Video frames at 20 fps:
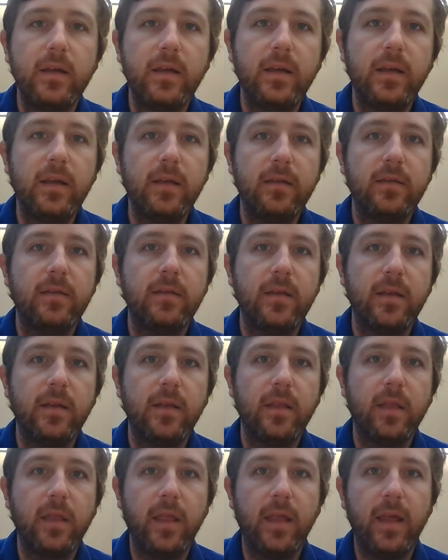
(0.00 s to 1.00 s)
is
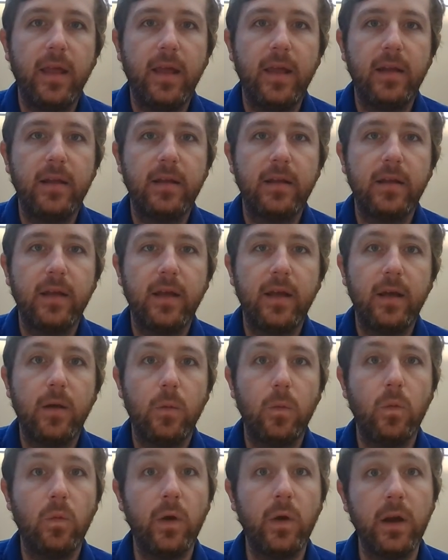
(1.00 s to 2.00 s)
that
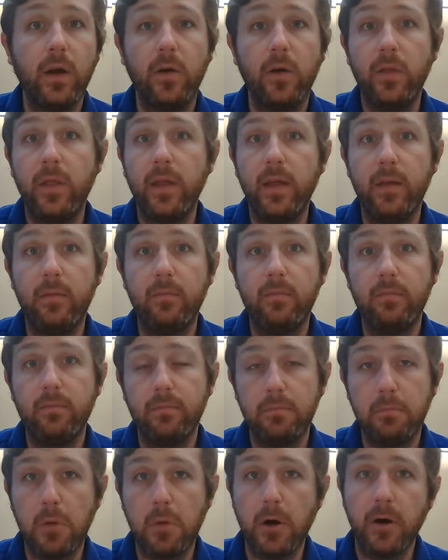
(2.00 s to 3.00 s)
we know that
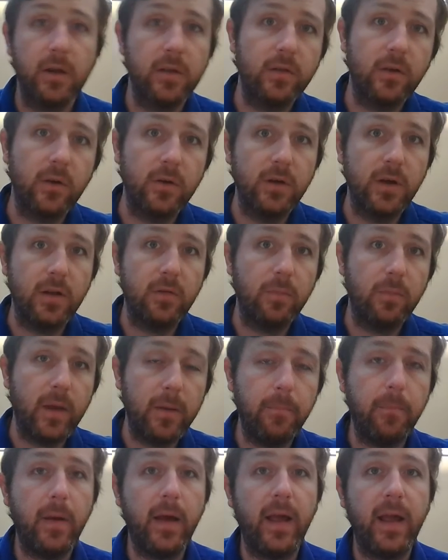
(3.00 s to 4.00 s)
markets are just
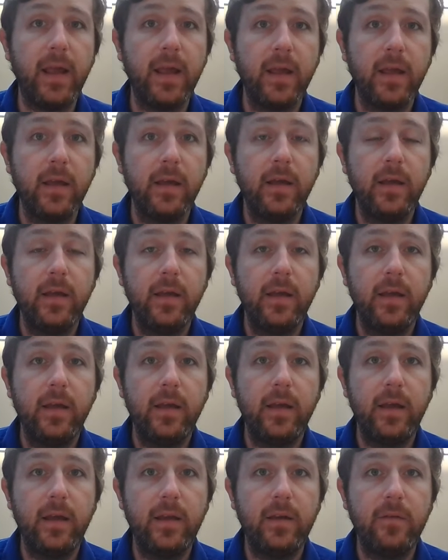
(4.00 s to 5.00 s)
made by
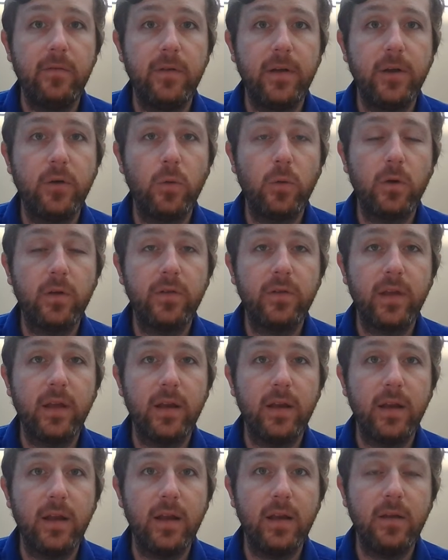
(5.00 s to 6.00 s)
individuals,
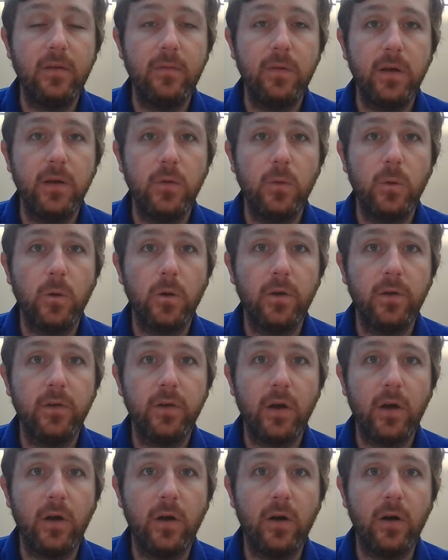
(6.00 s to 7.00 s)
and individuals
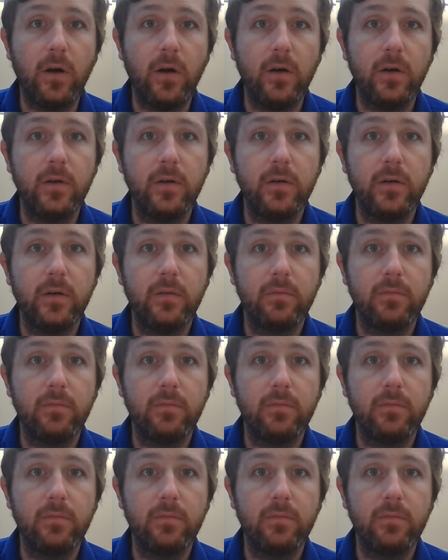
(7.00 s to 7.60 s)
are,